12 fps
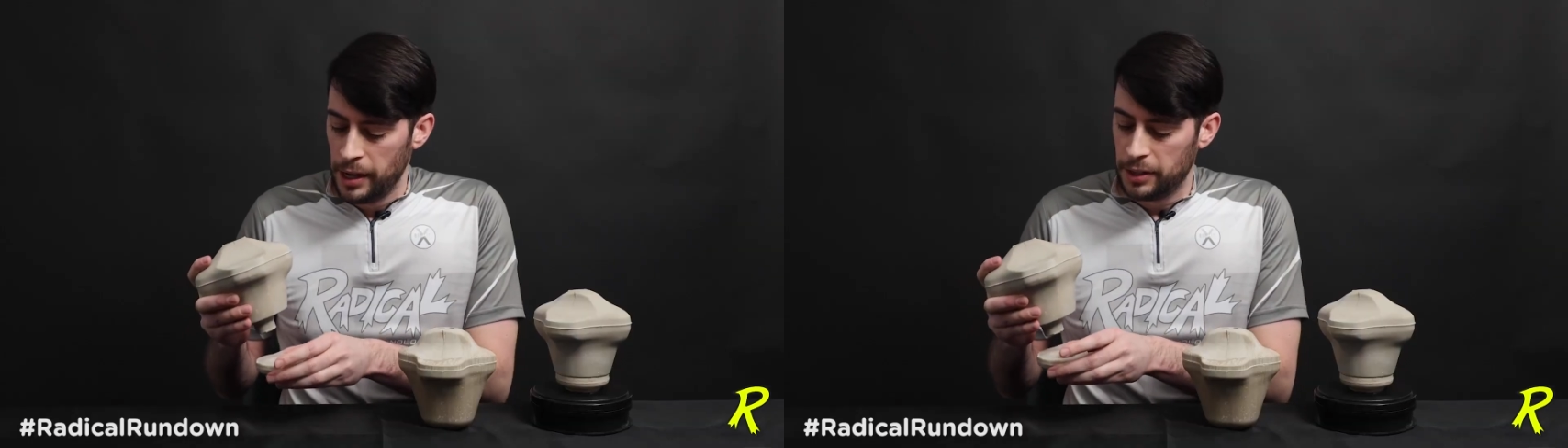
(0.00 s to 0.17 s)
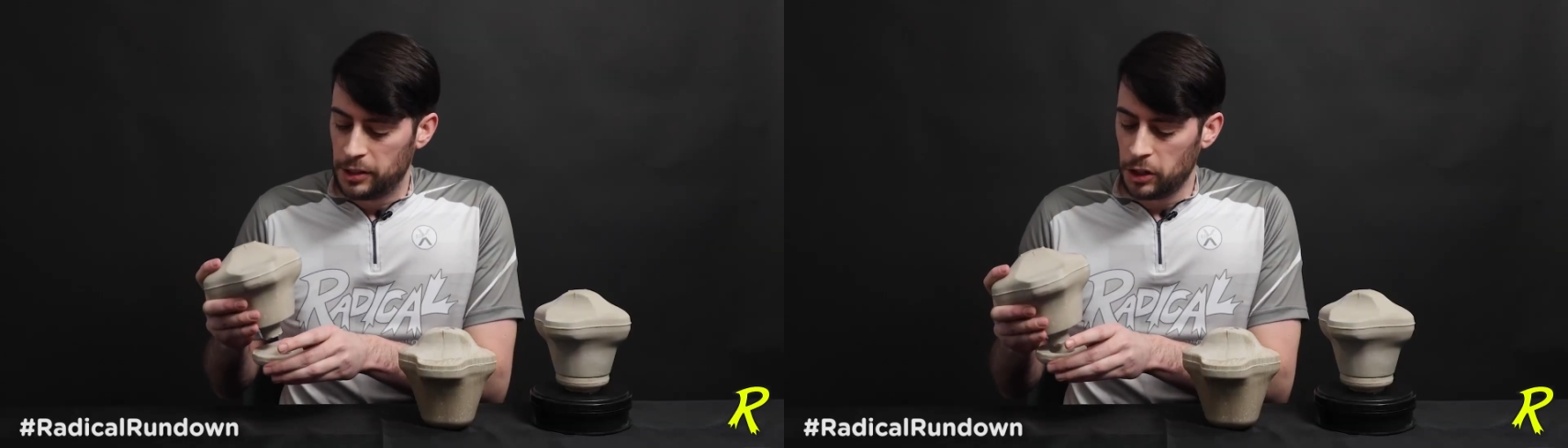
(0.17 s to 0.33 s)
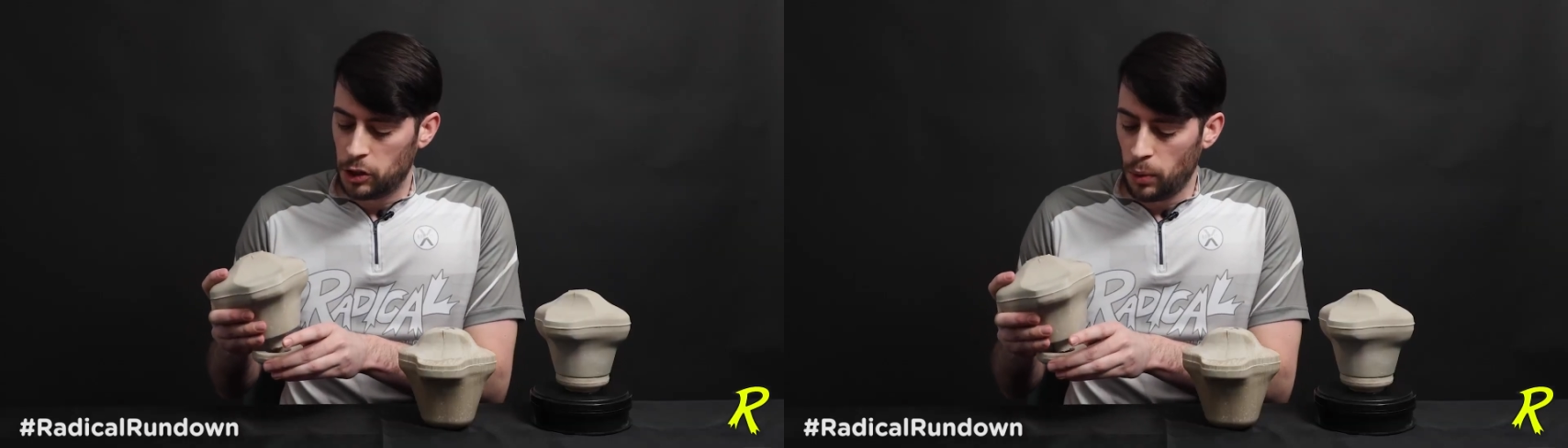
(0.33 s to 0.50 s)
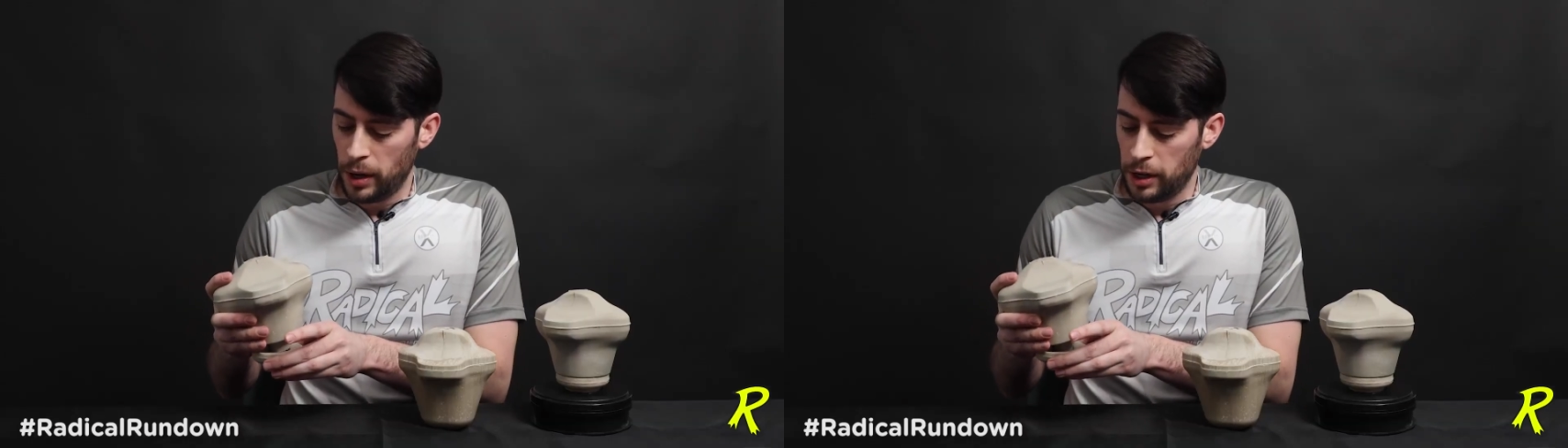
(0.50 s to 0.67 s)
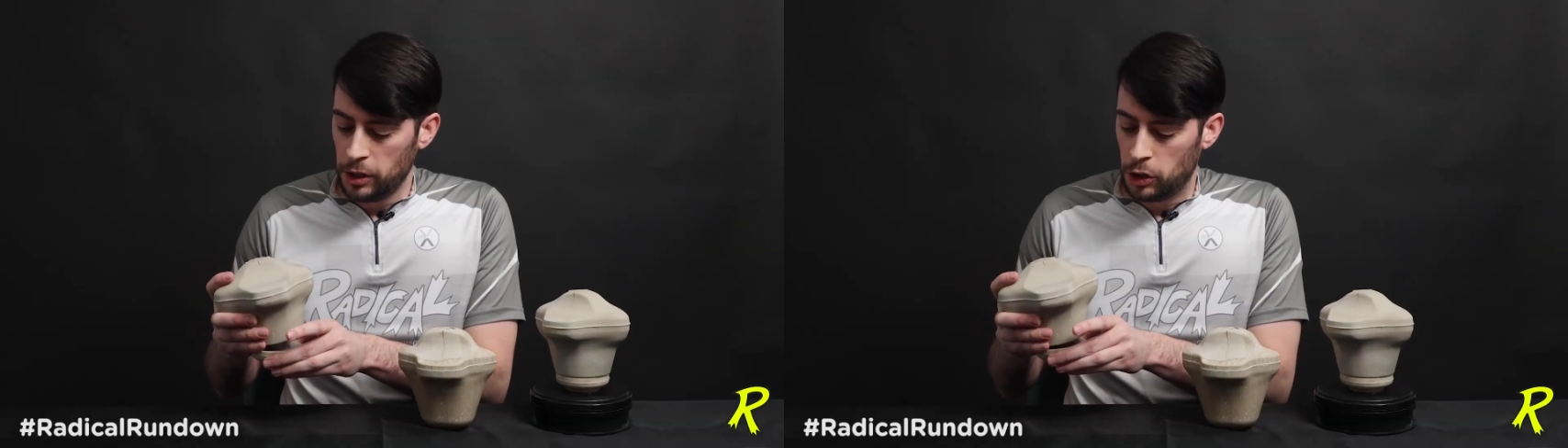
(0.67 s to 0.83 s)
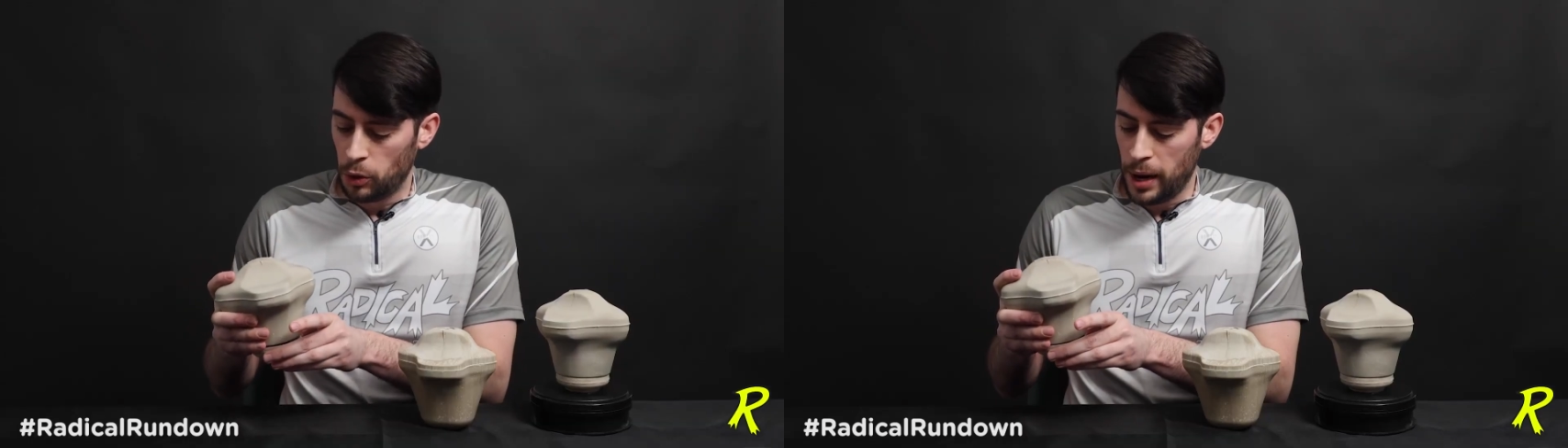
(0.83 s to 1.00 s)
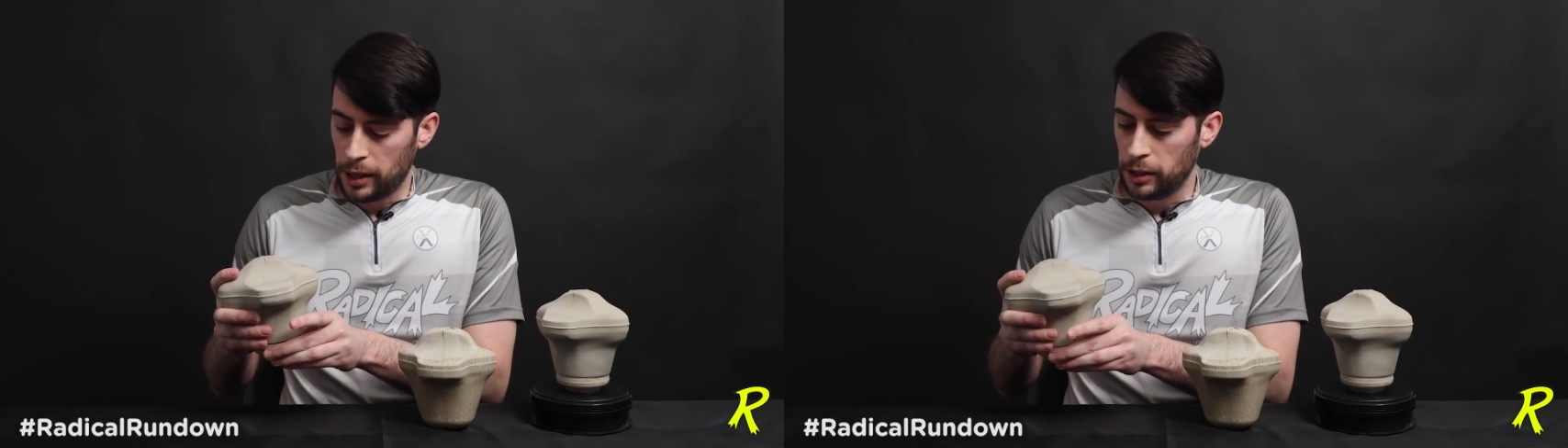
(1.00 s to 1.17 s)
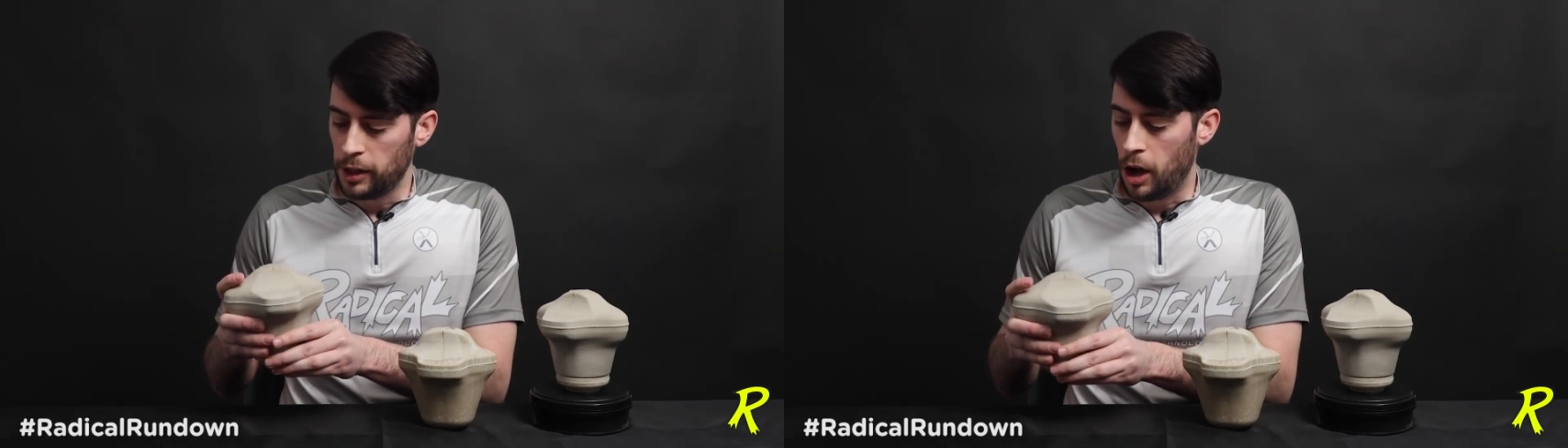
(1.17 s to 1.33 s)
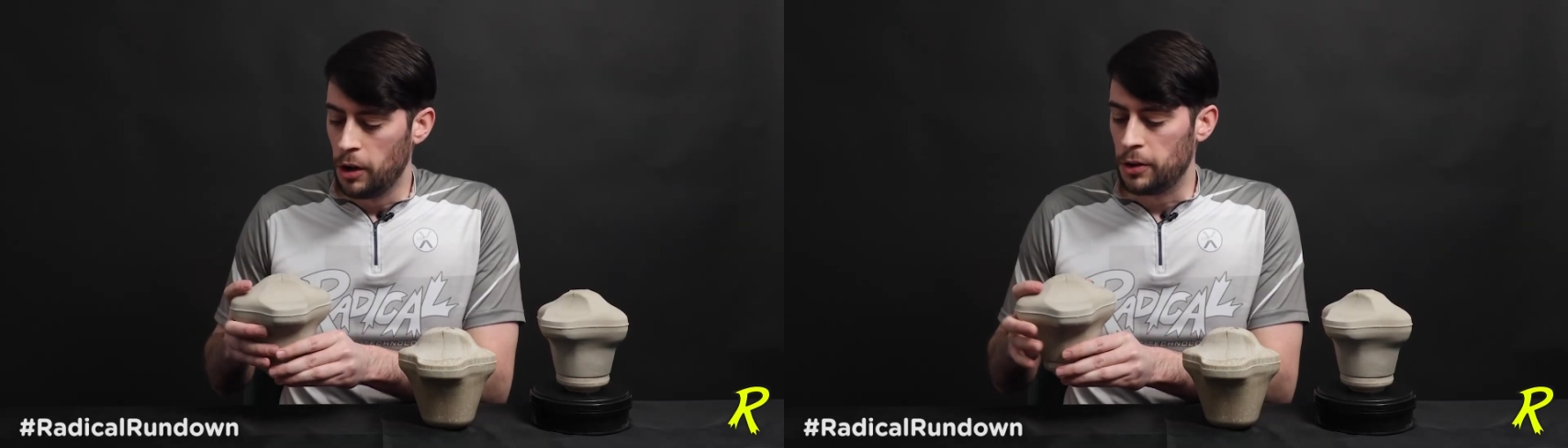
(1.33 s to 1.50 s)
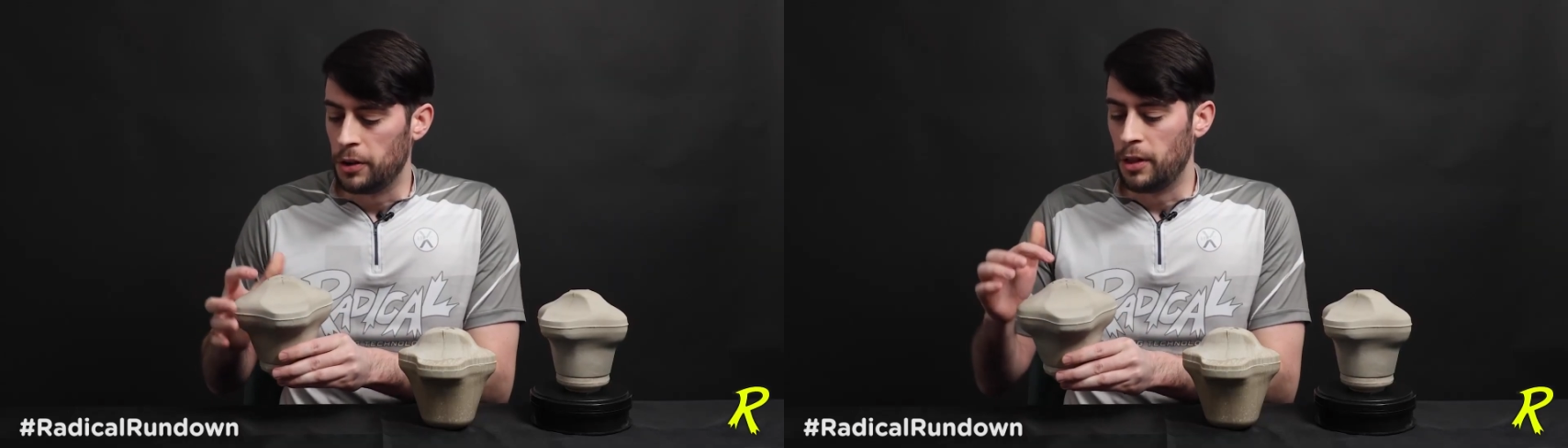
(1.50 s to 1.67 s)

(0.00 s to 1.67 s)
It's situated directly under